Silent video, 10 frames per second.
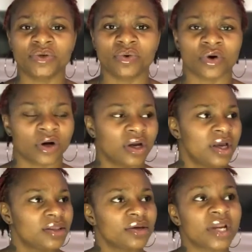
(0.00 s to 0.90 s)
or
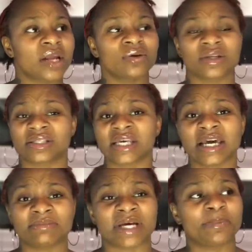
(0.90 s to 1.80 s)
they're not on the
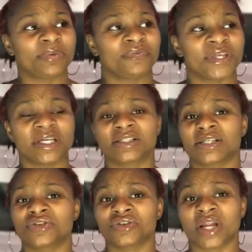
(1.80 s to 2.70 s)
same type of things
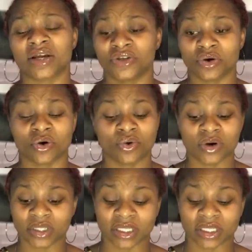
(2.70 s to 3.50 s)
that you're on,